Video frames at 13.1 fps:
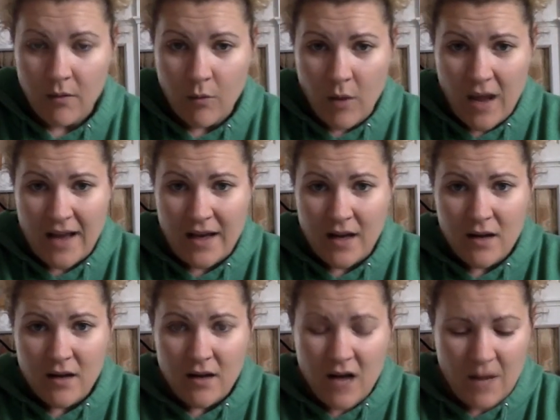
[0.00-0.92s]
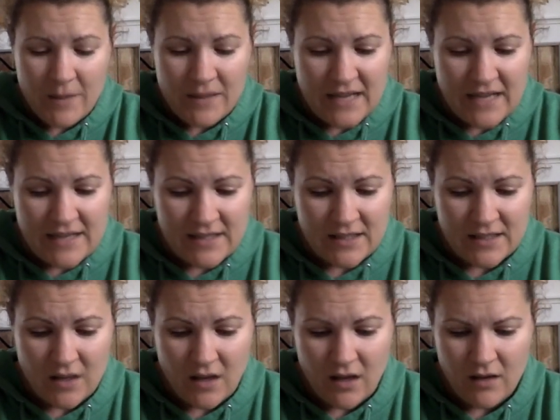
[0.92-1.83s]
Why, common dancing is
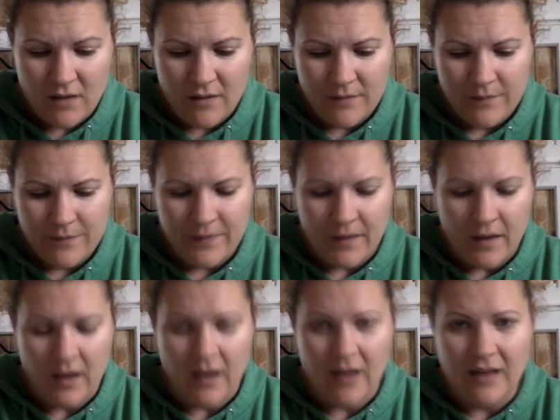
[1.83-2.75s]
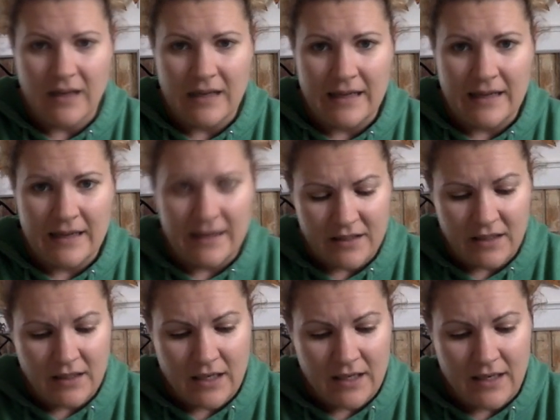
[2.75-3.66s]
all. I
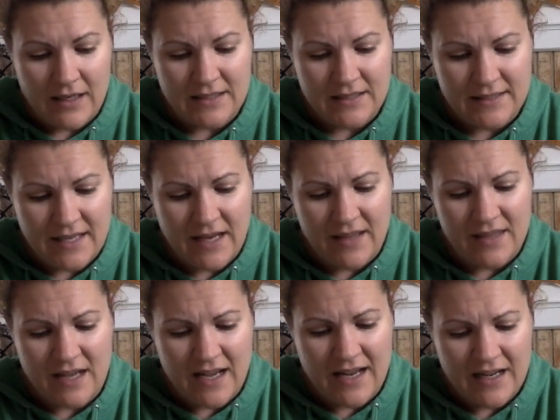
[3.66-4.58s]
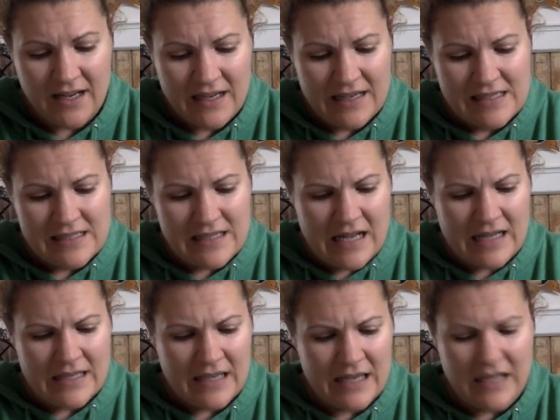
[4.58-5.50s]
think I ought to say that
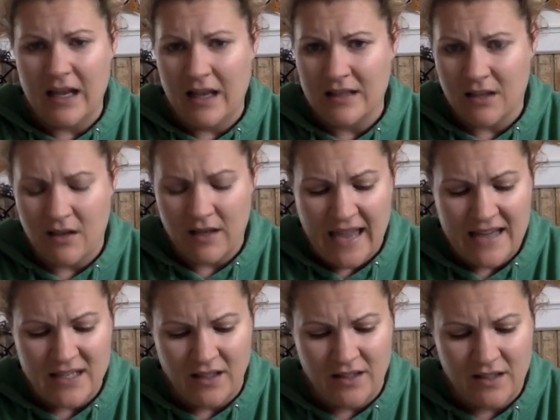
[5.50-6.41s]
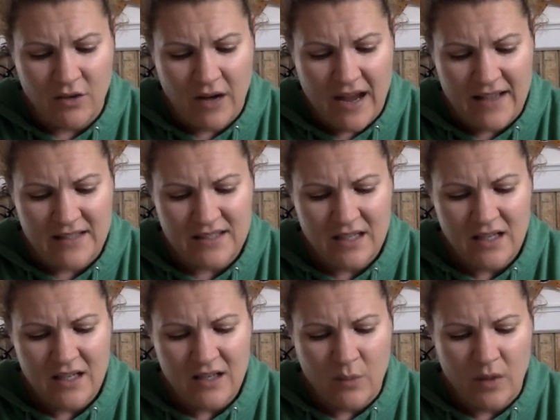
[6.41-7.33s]
I saw a kettle in the grass
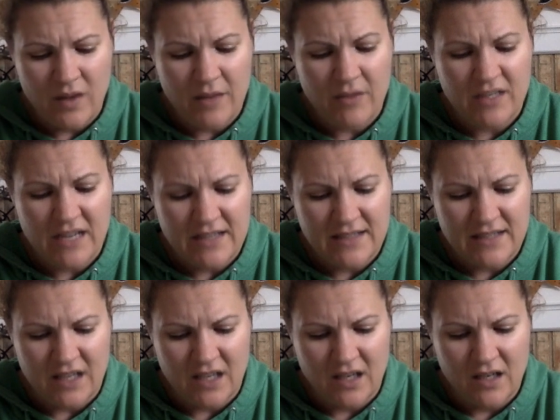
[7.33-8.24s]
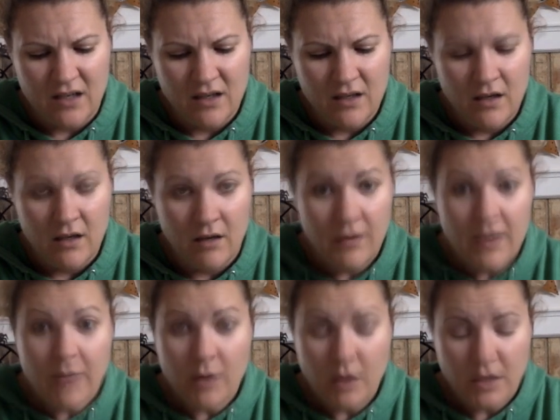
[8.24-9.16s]
where they were dancing. Well,
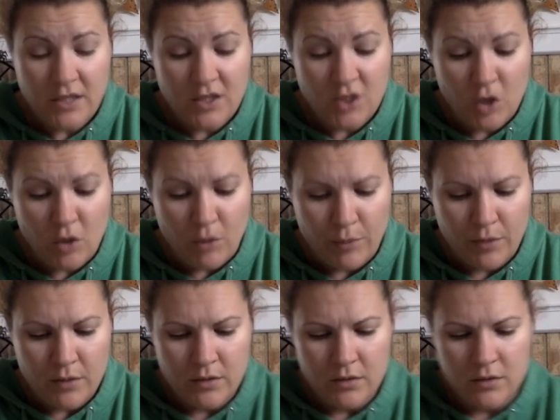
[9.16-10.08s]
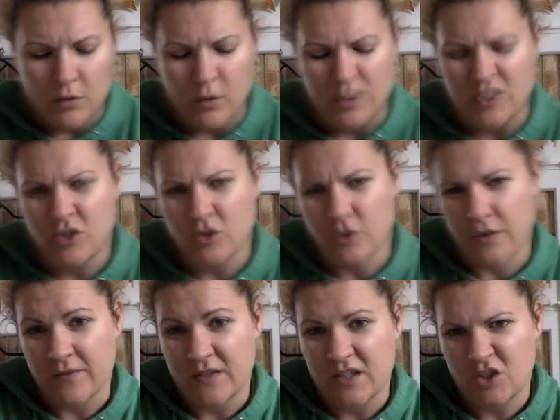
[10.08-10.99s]
that were only soup. What sort
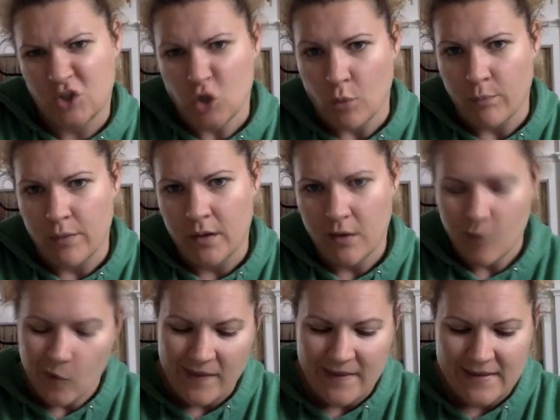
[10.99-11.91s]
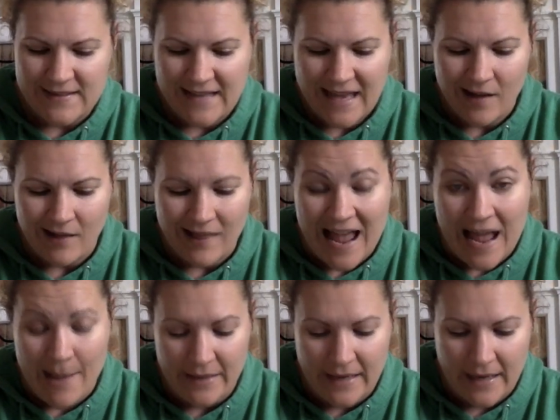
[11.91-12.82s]
of soup were in this kettle,
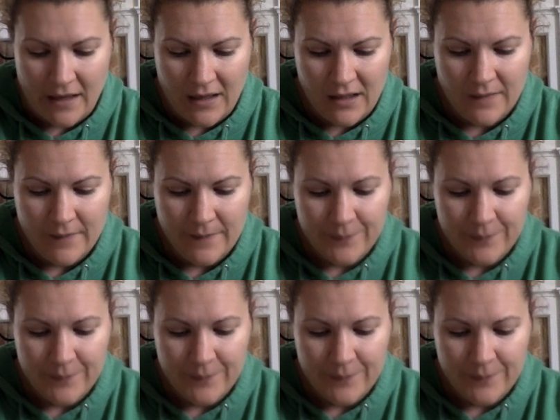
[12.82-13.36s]
Abigail?